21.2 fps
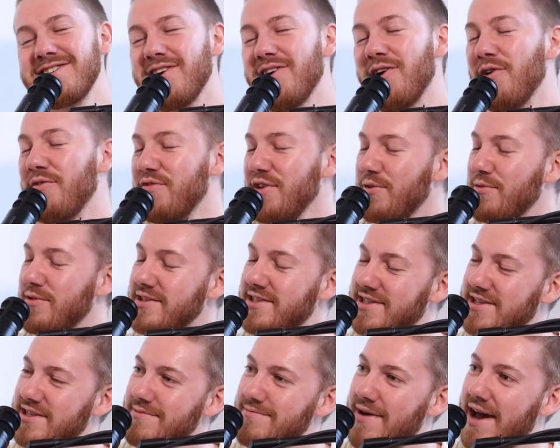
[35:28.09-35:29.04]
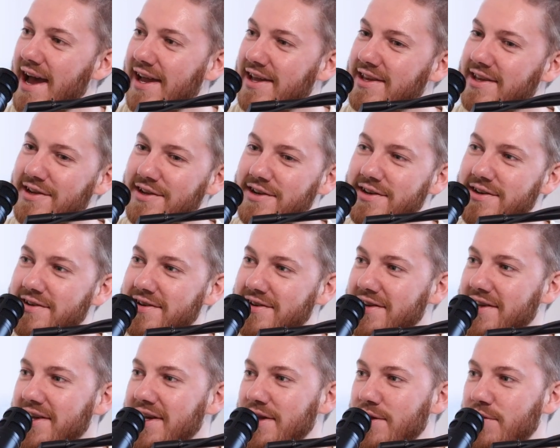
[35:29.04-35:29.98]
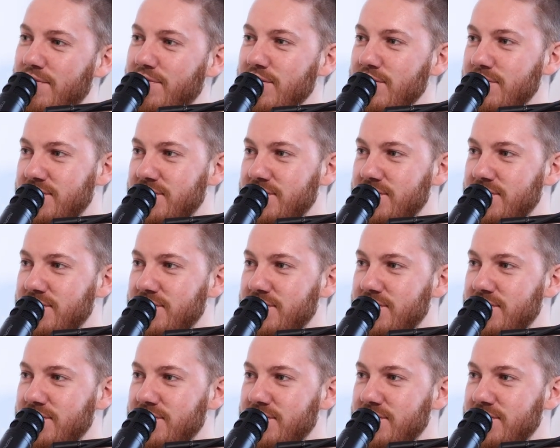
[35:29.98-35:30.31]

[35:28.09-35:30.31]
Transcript: So hopefully we'll see you back here in the future.